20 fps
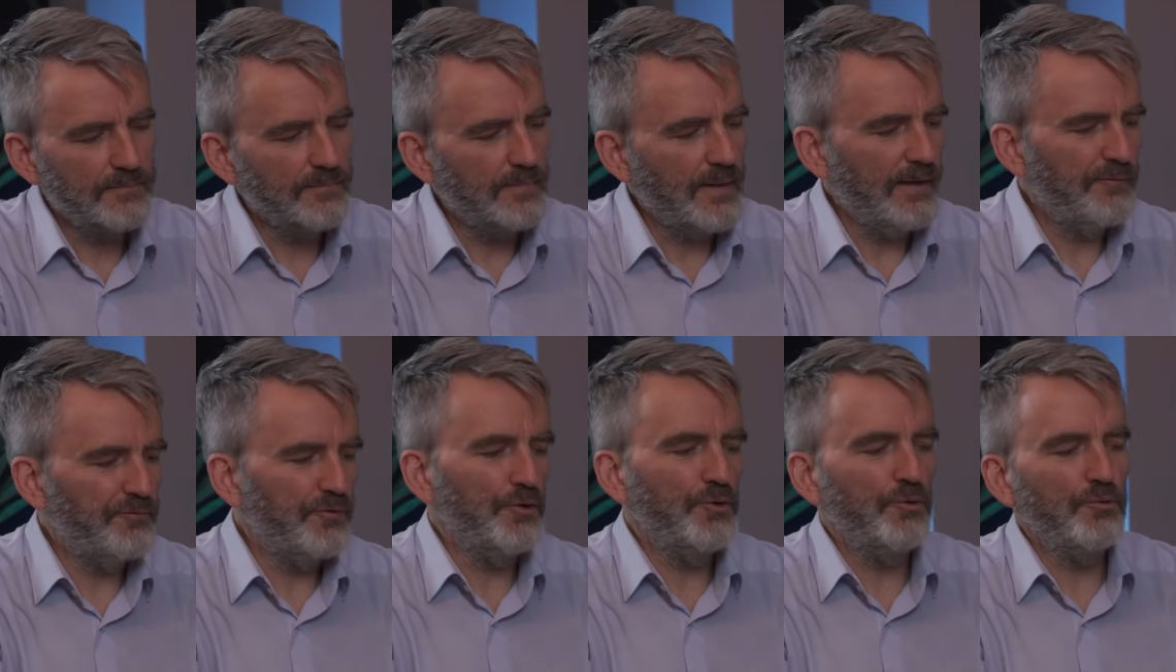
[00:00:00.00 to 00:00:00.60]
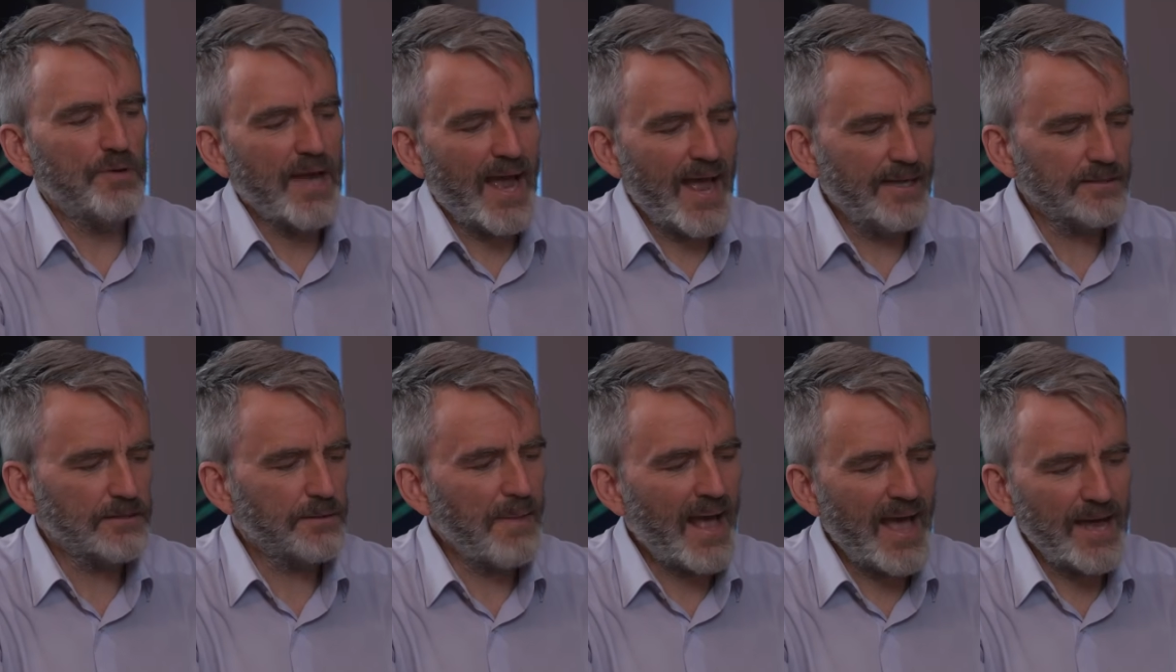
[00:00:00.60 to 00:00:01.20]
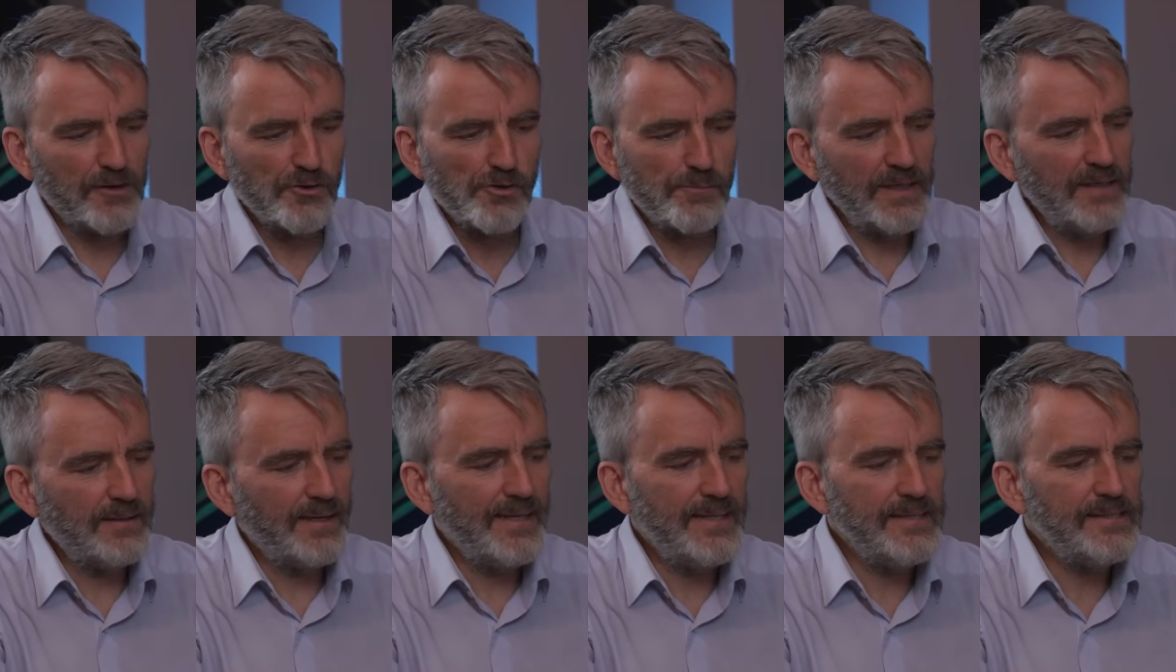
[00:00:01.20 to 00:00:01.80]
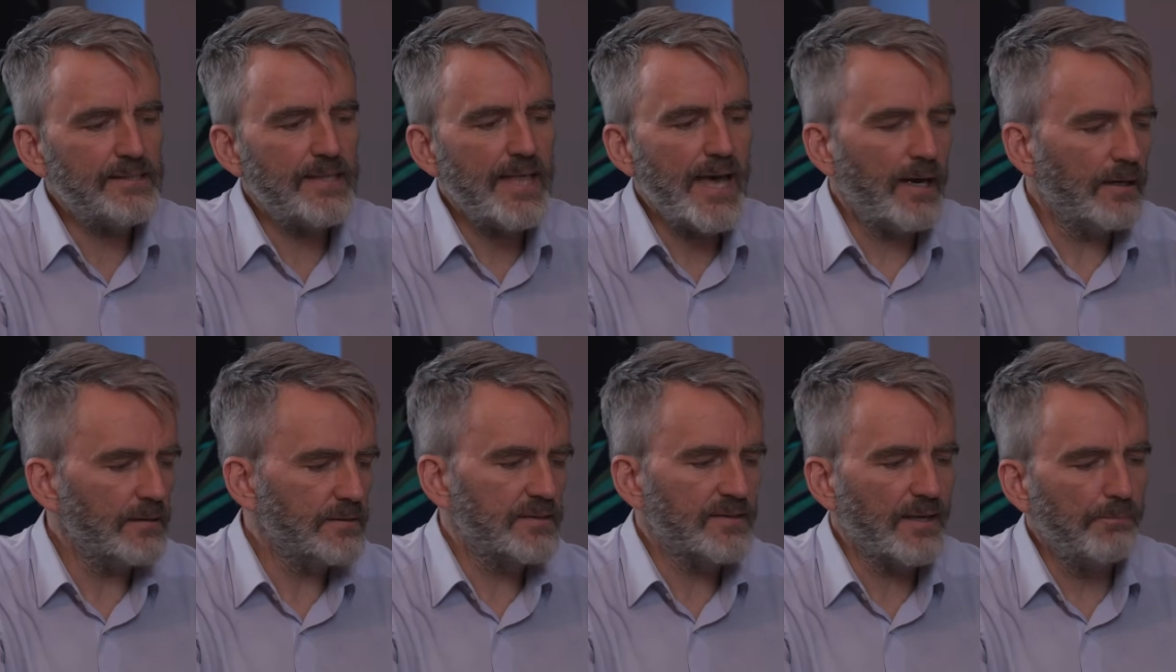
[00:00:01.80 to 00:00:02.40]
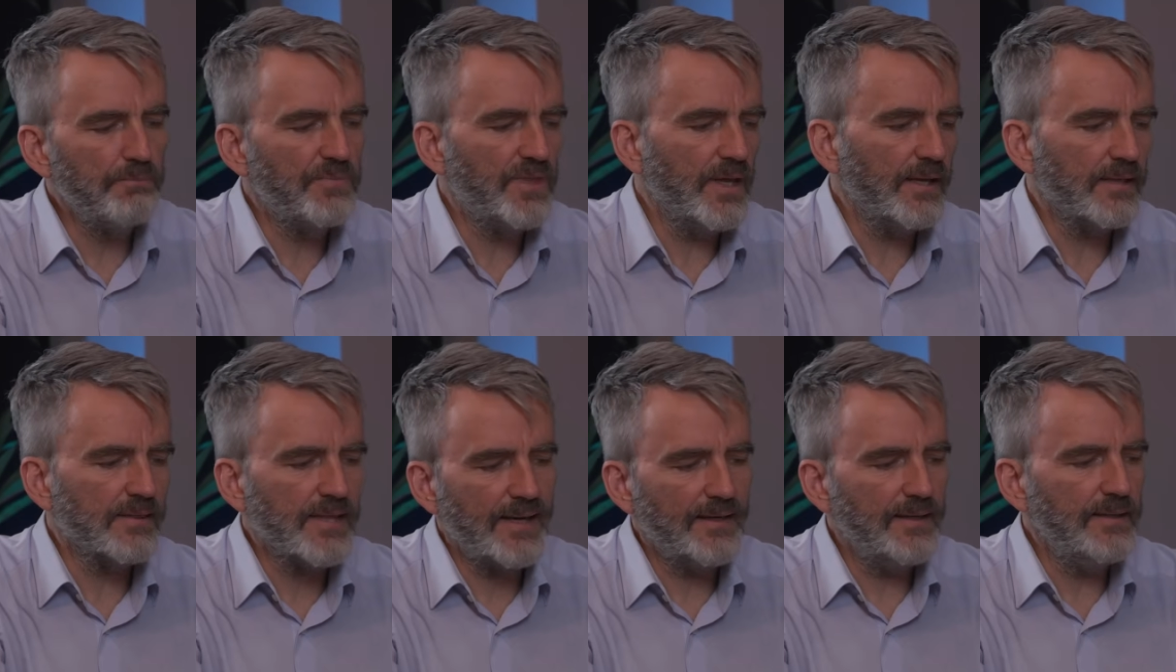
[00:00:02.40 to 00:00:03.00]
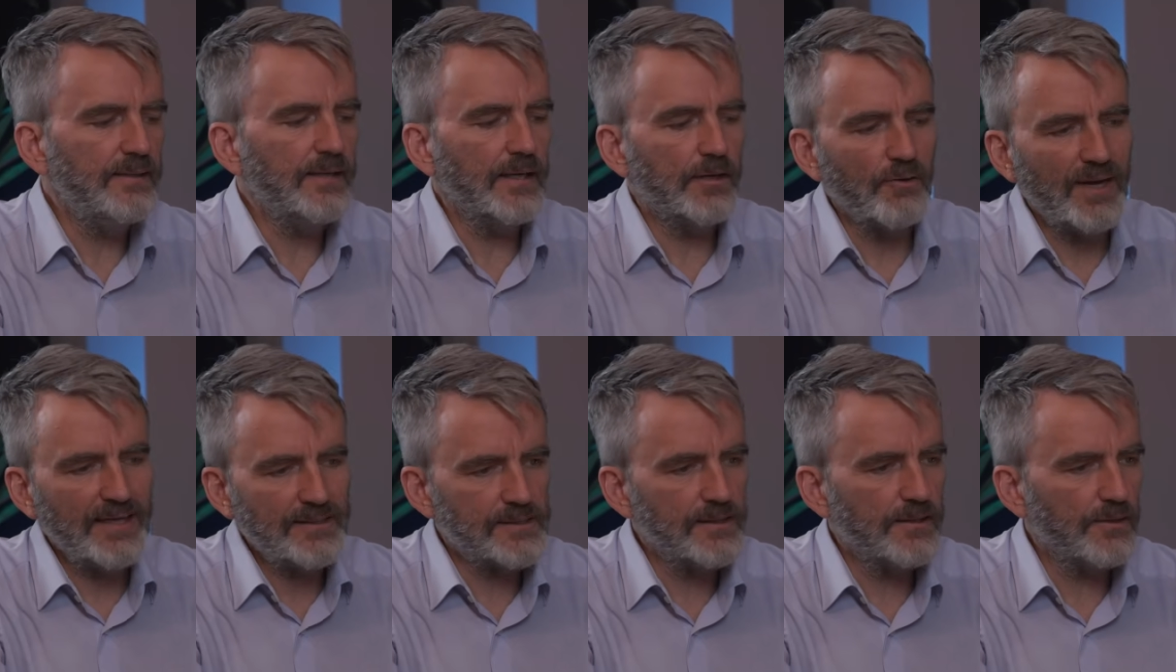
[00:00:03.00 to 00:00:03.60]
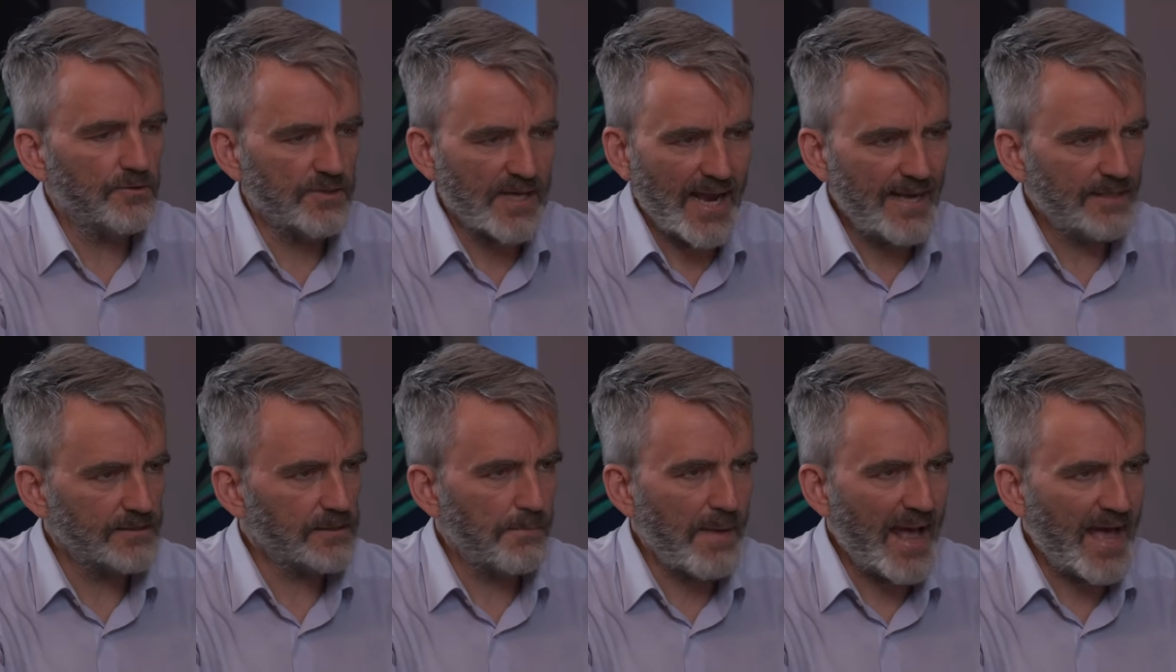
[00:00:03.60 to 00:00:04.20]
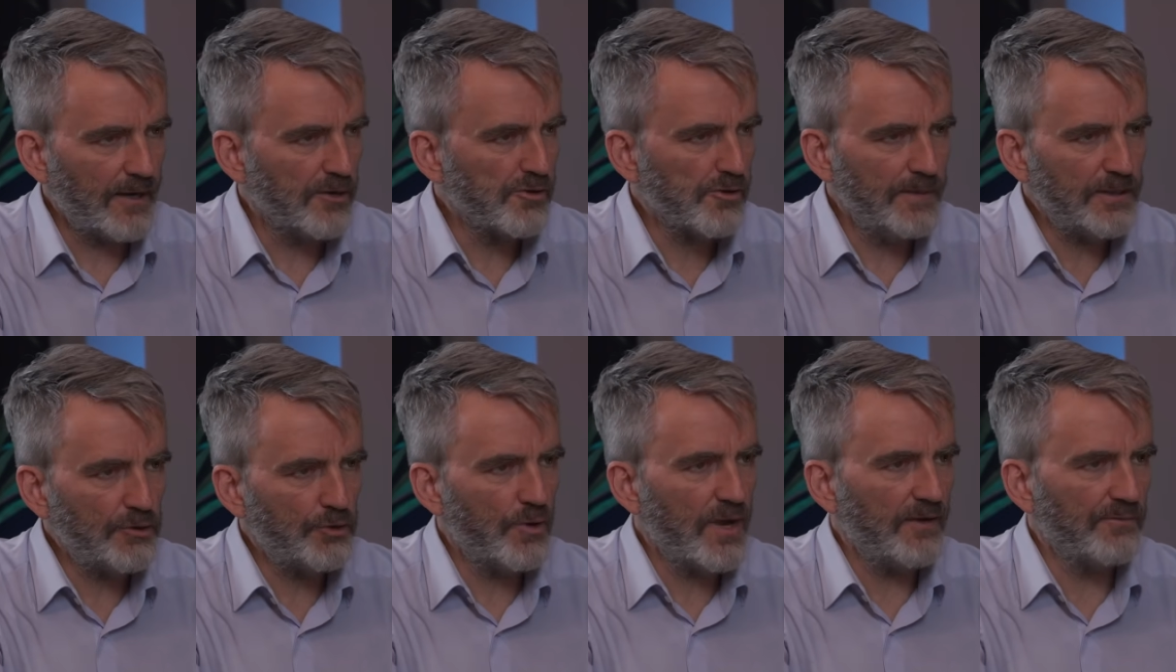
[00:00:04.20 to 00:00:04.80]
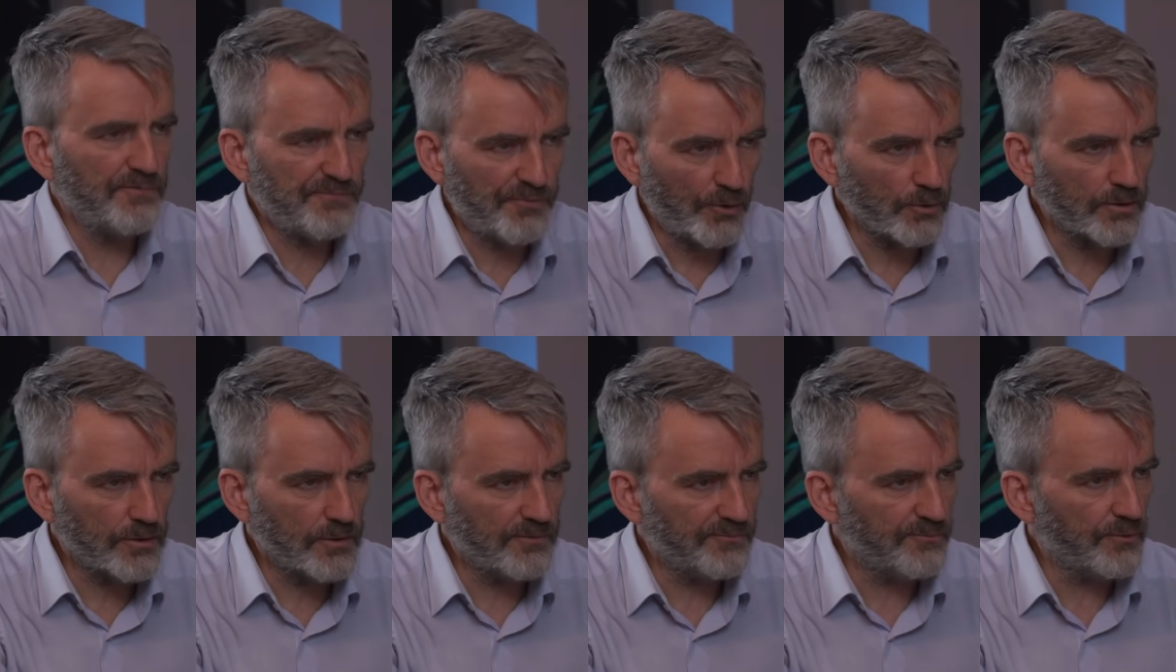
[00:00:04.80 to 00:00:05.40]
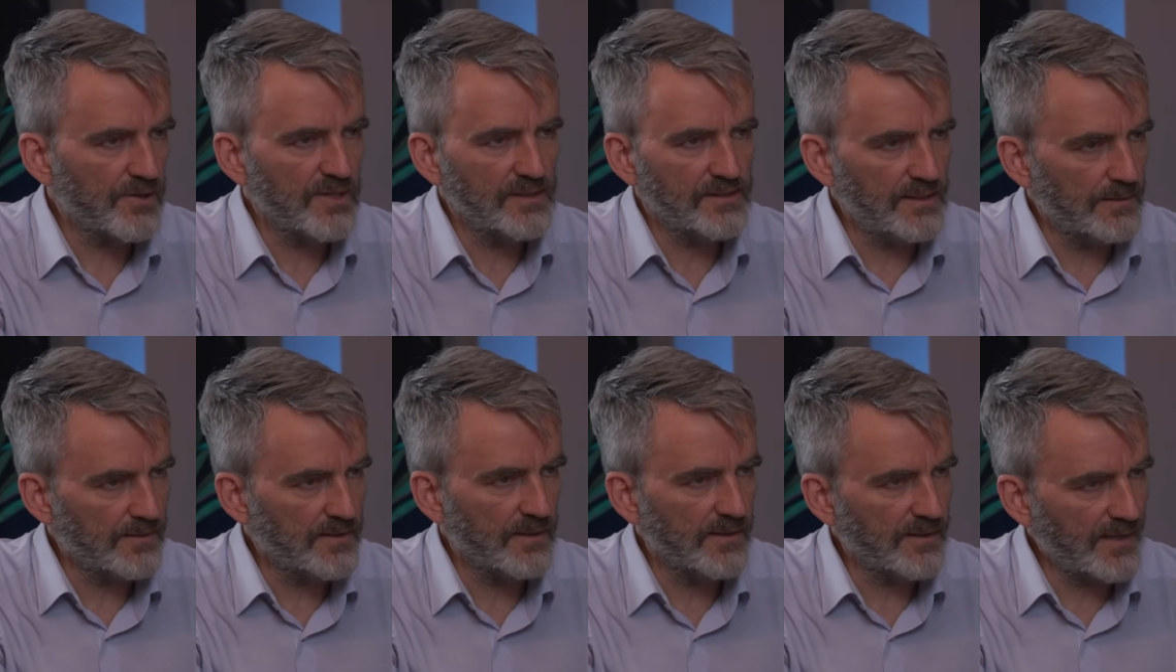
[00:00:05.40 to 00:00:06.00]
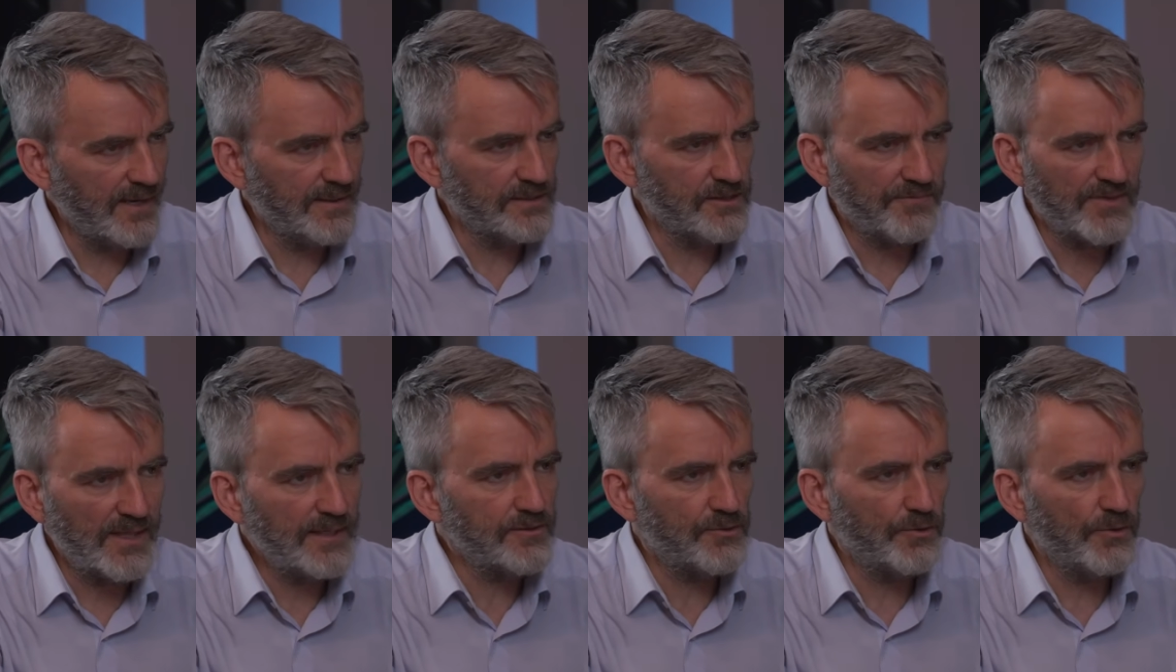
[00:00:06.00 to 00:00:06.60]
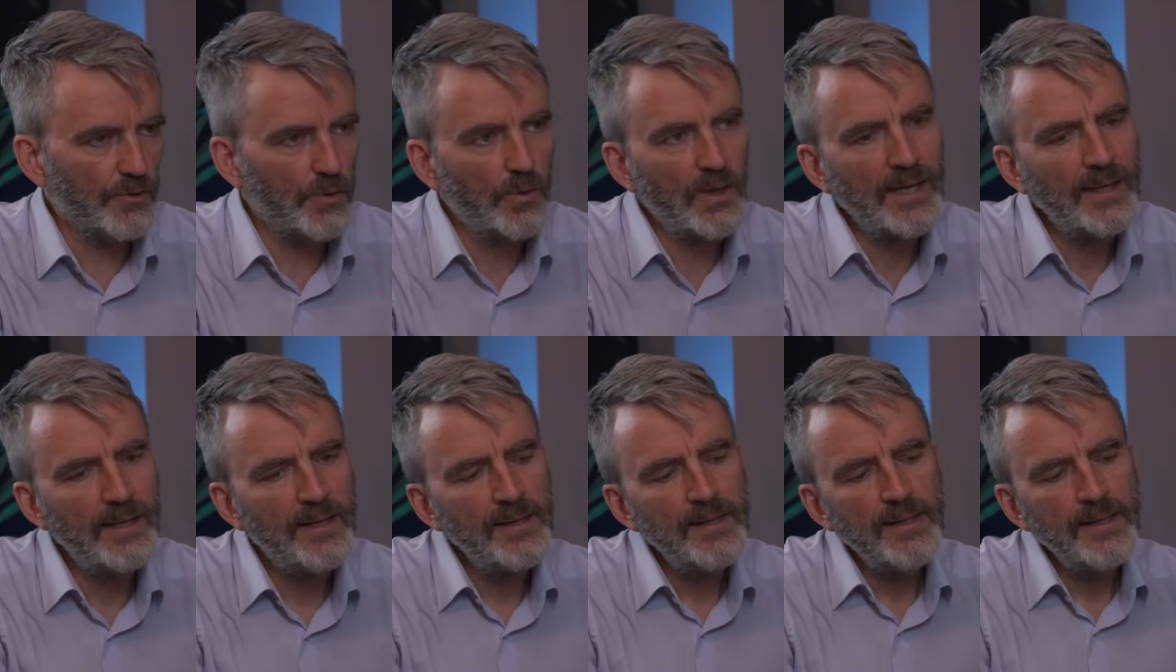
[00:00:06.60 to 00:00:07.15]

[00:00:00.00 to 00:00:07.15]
if you do task management, is there something that integrates into task management? Do you have a folder for the kinds of things you're doing?